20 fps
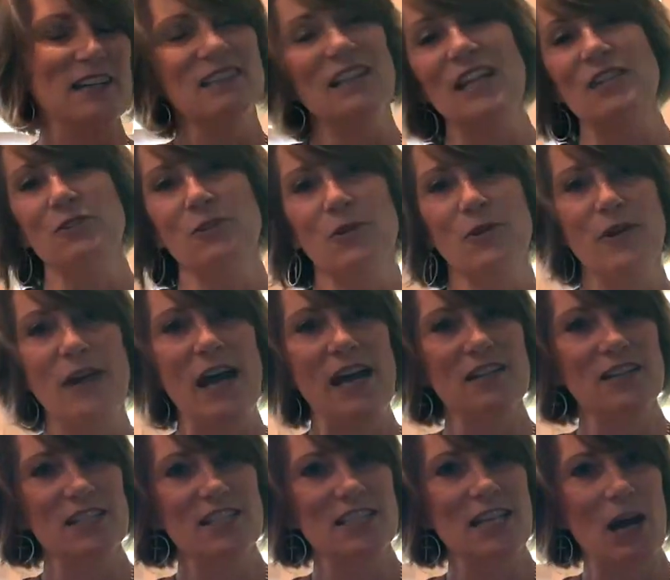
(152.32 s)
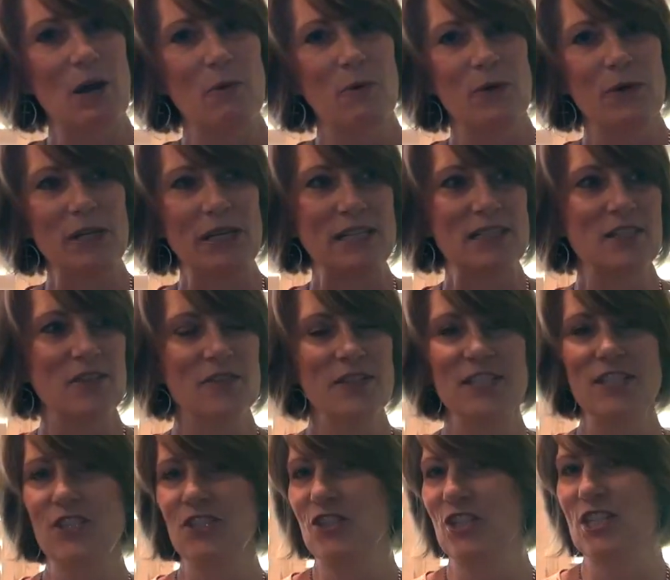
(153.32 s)
an electrical outlet's not working. So
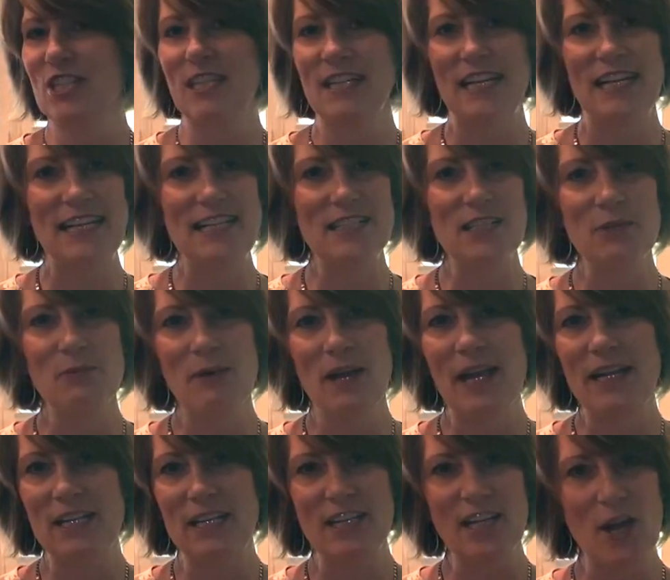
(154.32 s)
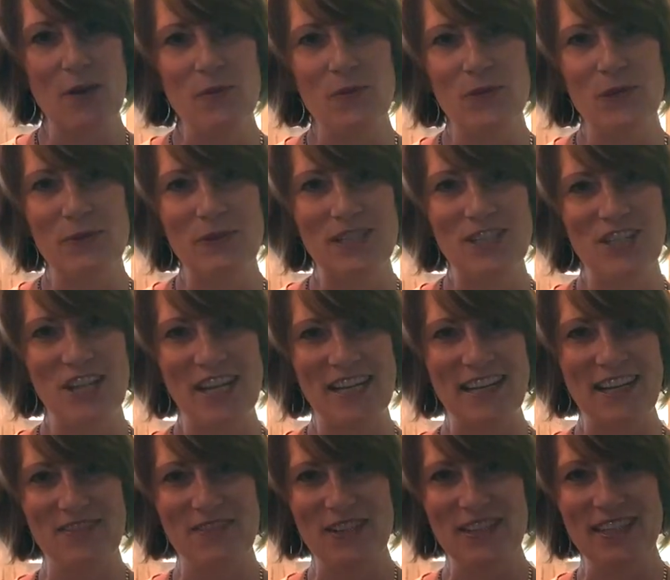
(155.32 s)
this is just an easy way to go through and
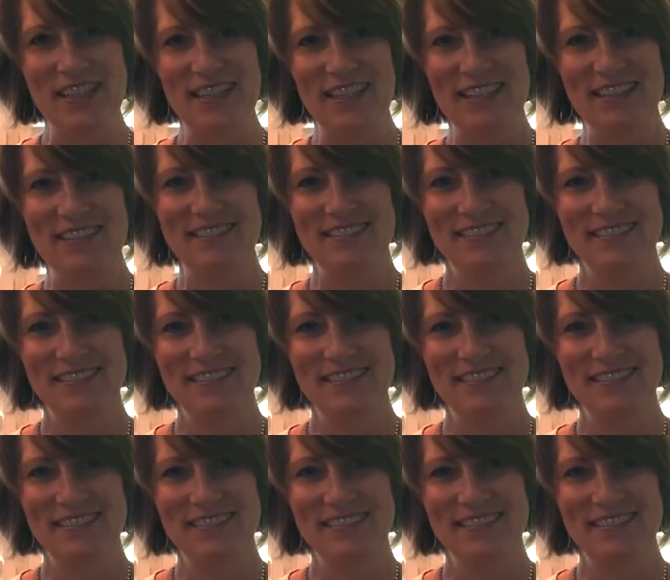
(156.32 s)
check everything.